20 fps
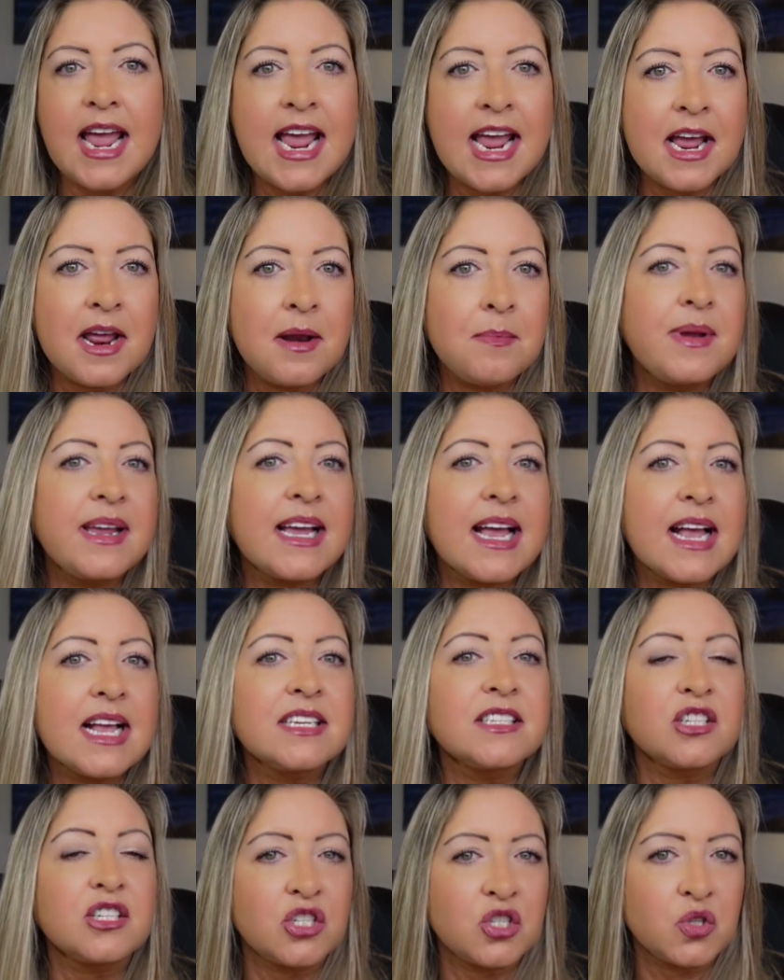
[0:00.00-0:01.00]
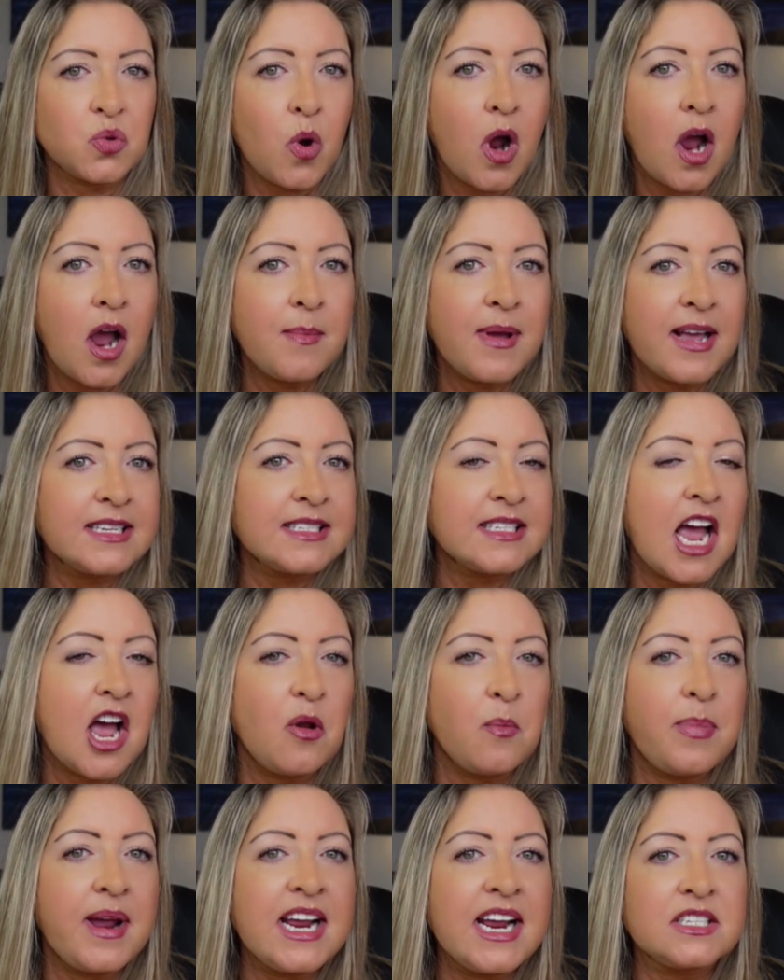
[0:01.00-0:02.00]
And because Schwab has
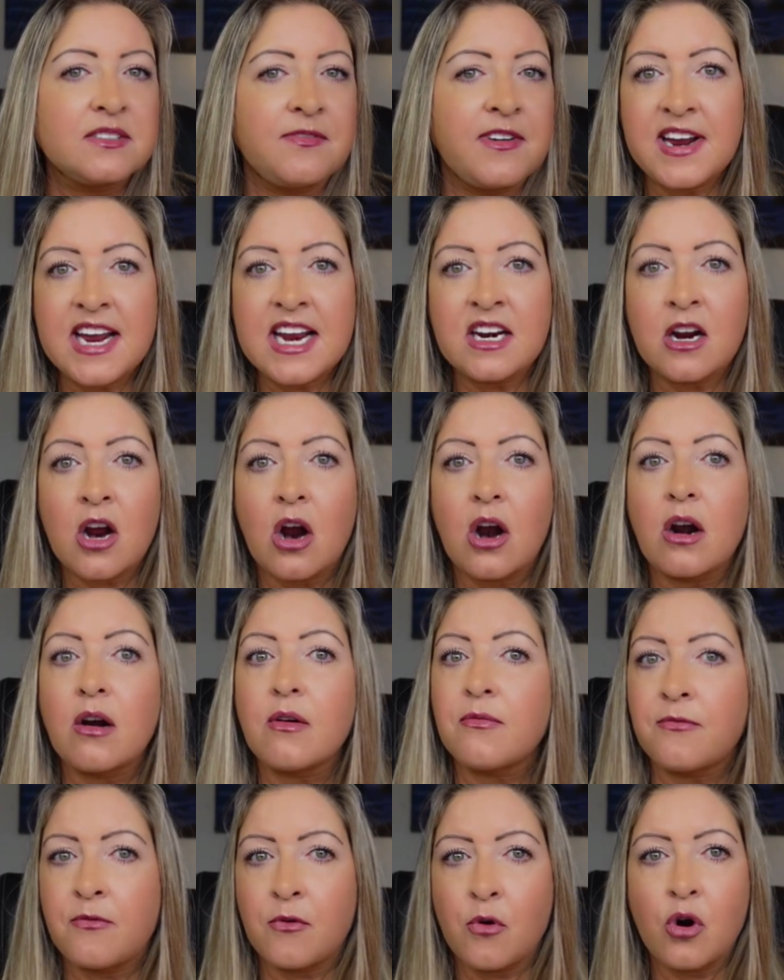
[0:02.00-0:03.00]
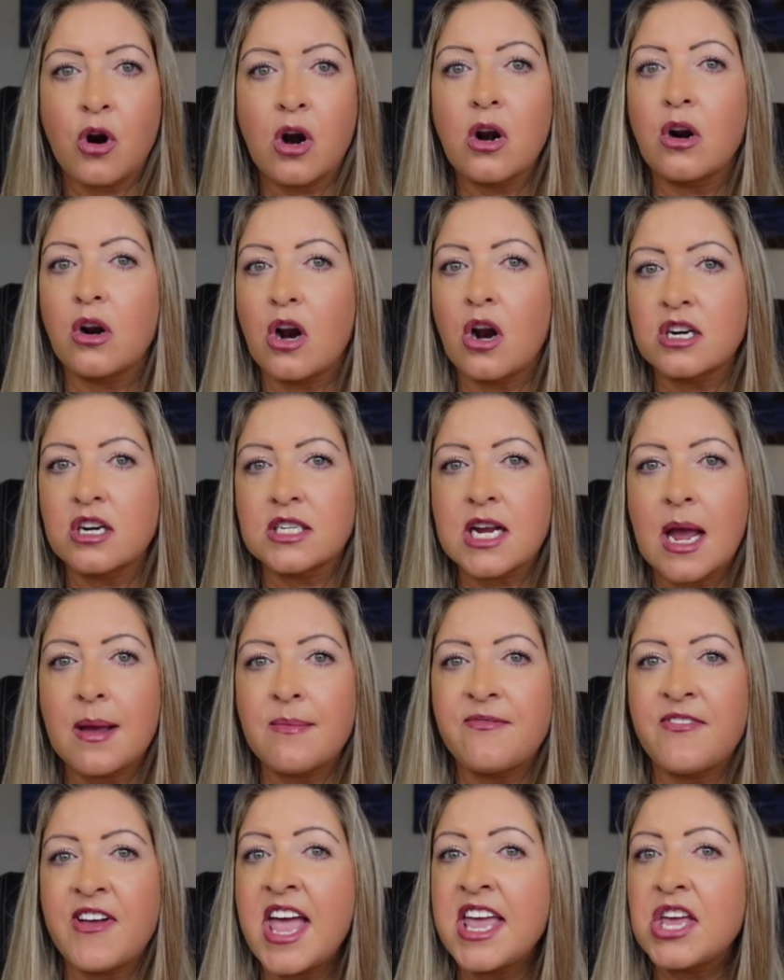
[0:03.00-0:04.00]
outpaced Vanguard for large
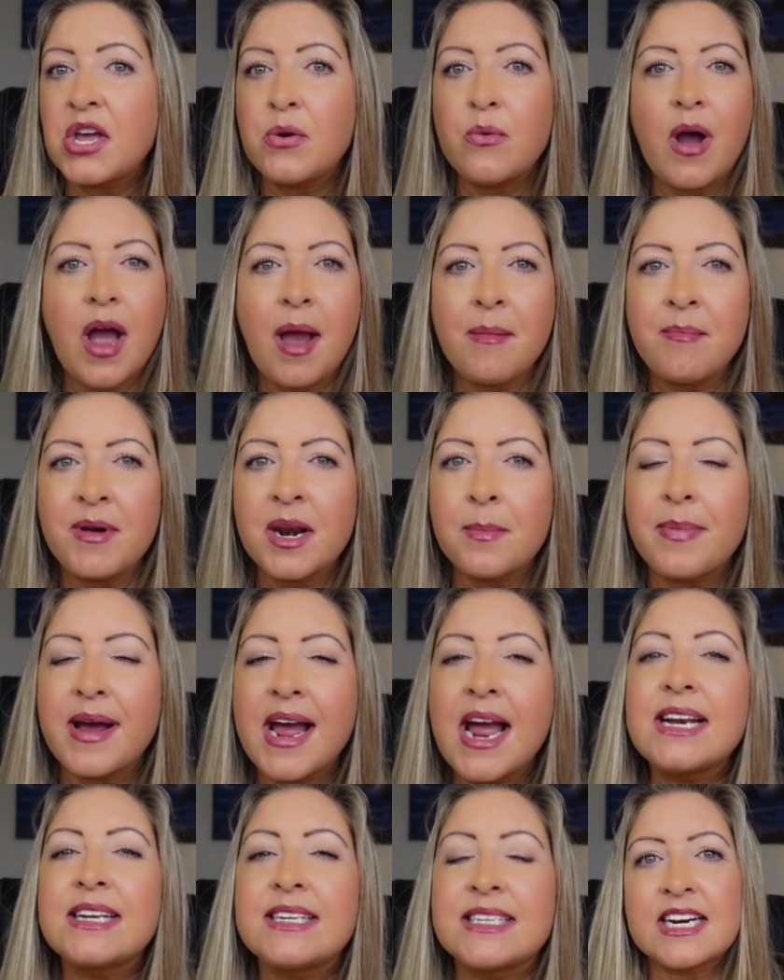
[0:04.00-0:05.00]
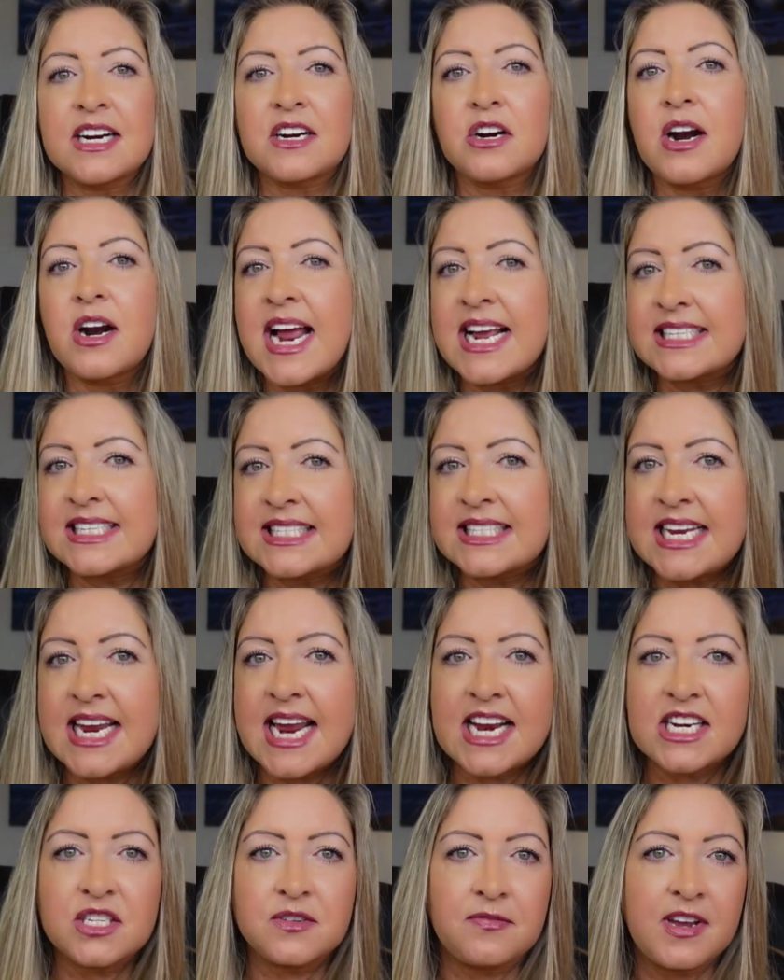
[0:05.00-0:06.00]
cap value, I'm going to buy ticker
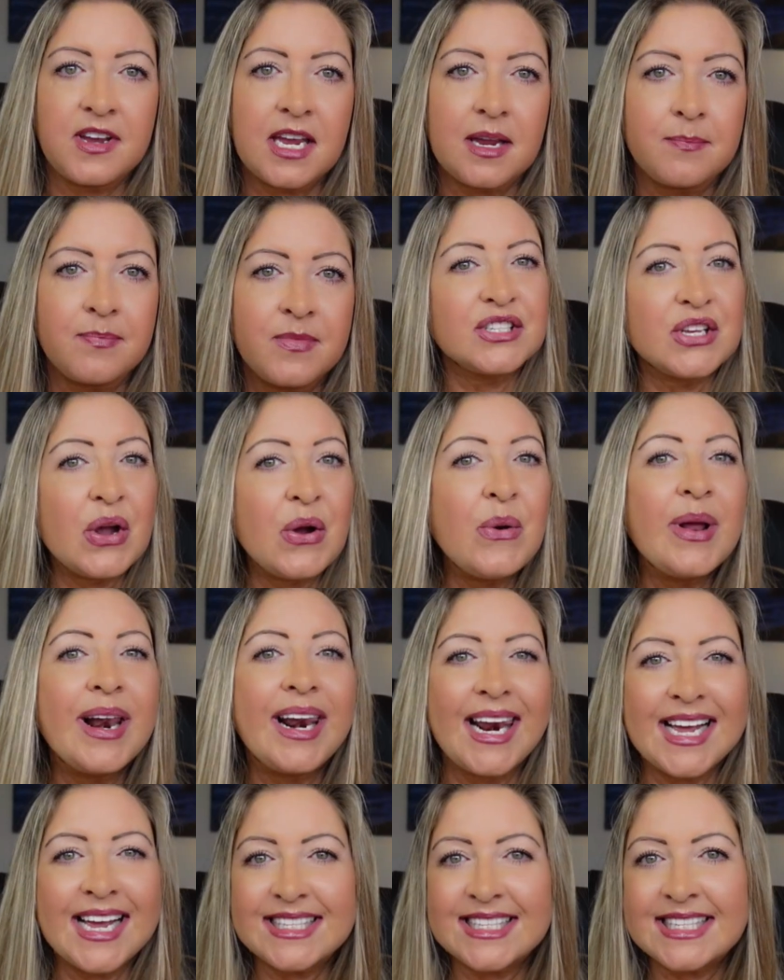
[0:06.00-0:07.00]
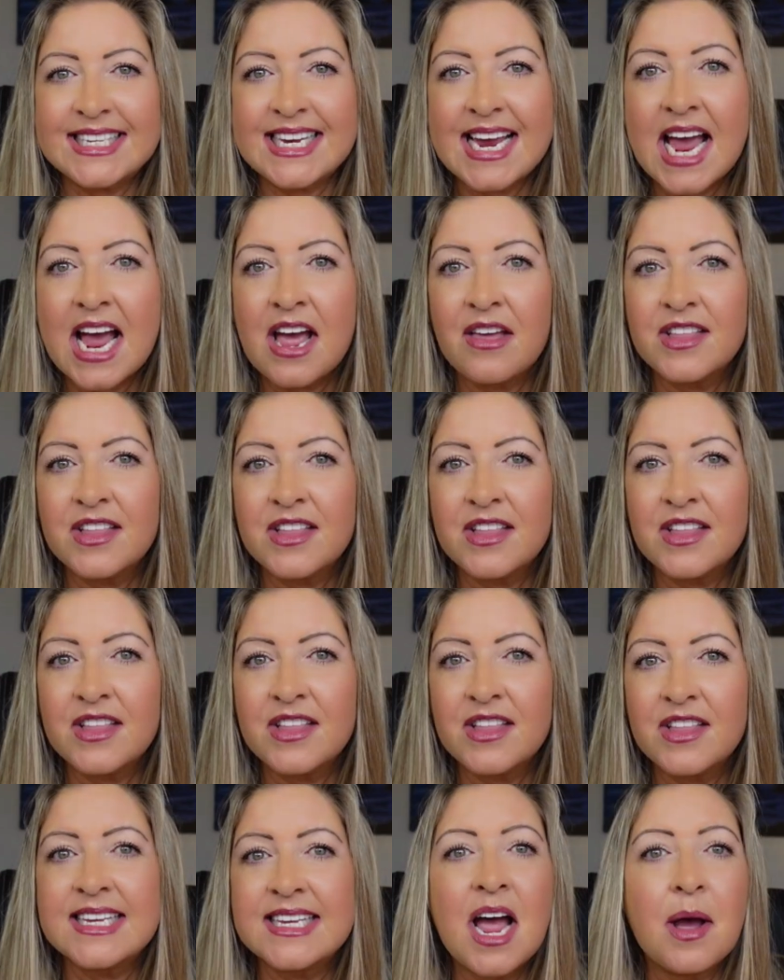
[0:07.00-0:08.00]
SCHV. So let's see how this
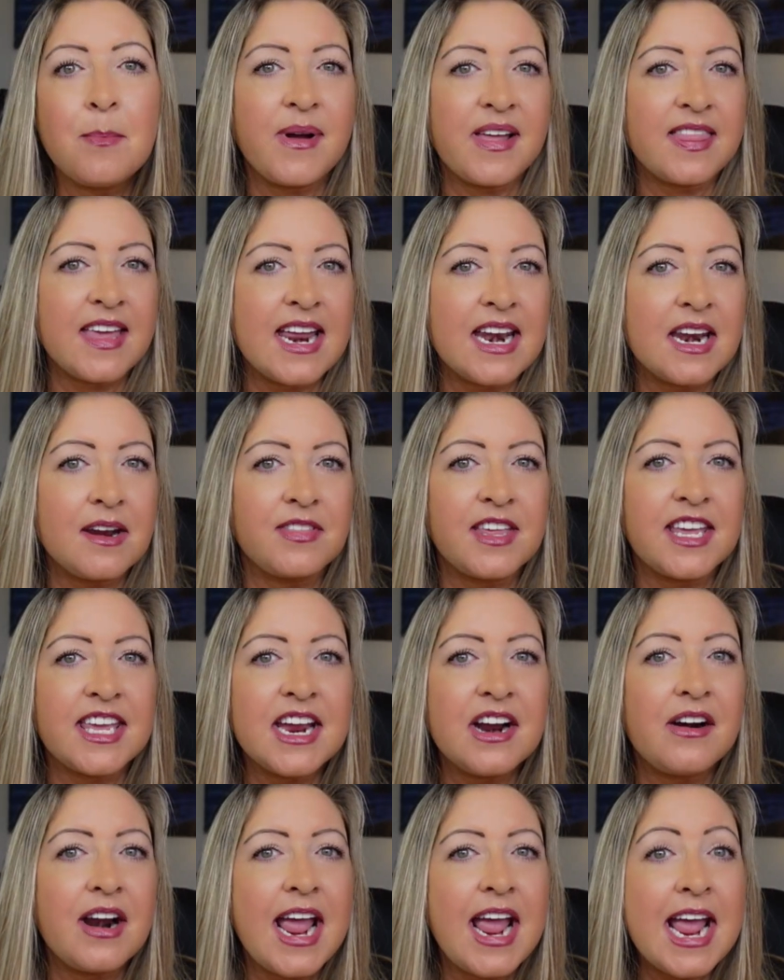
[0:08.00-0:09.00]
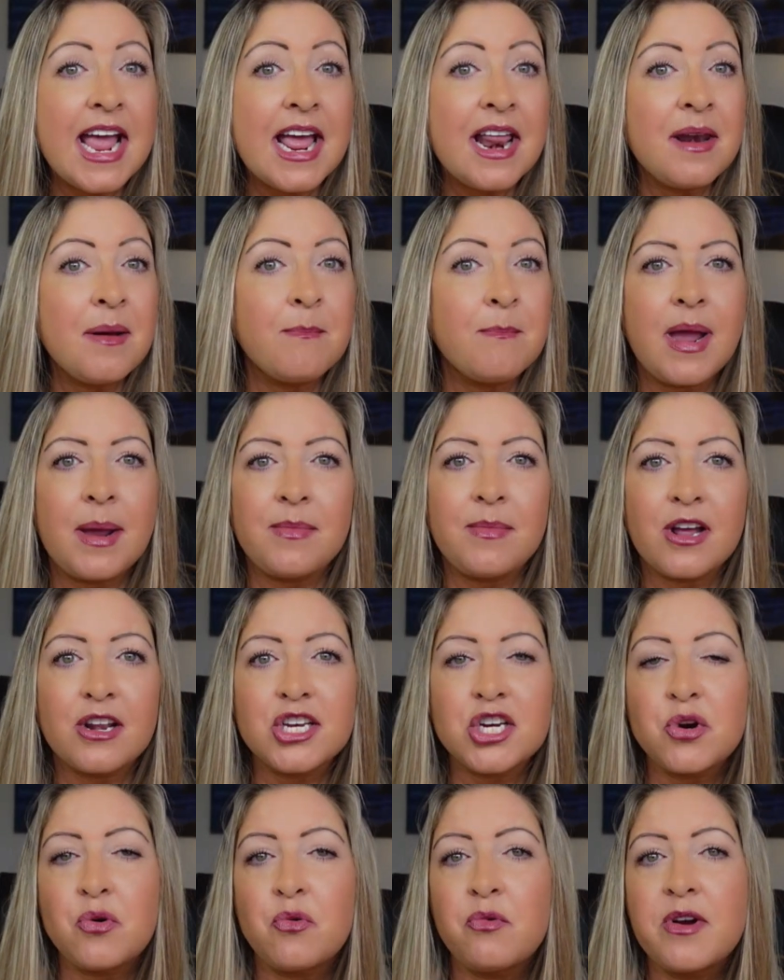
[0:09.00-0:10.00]
plays out by the end of the year, and maybe I'll
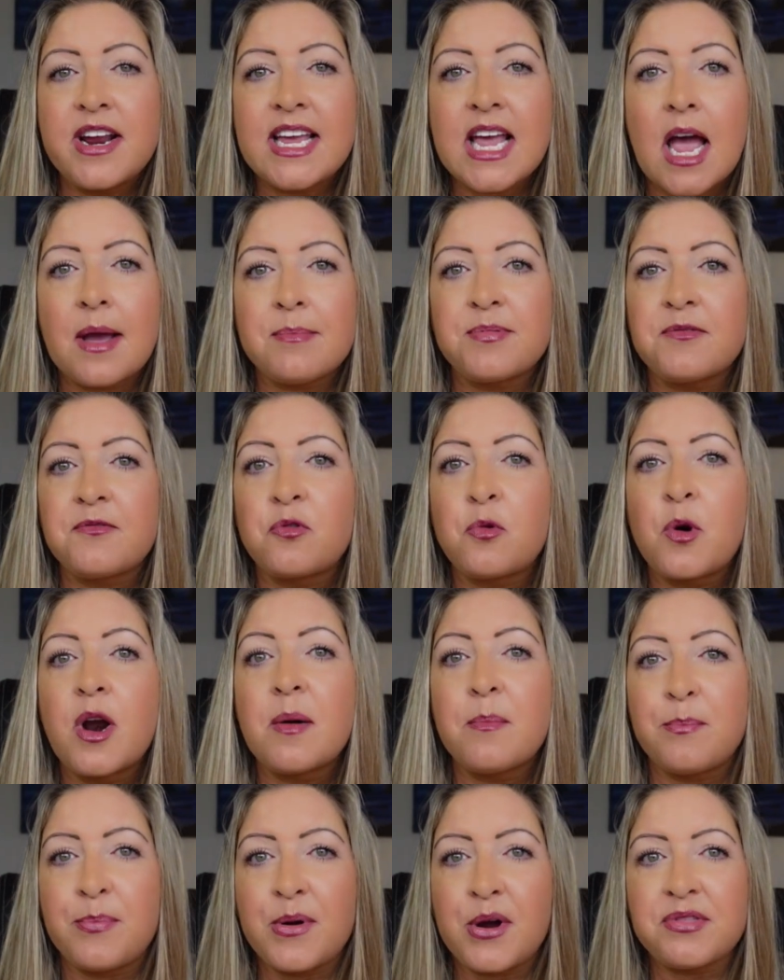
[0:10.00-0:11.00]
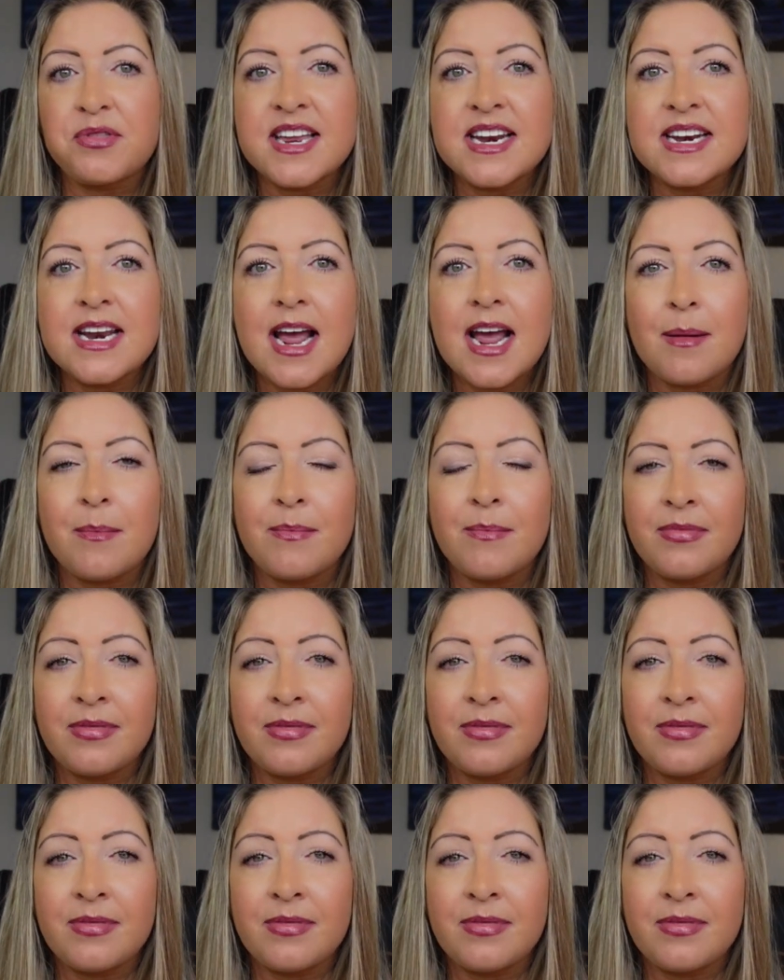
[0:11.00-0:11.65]
do a recap of where both end up.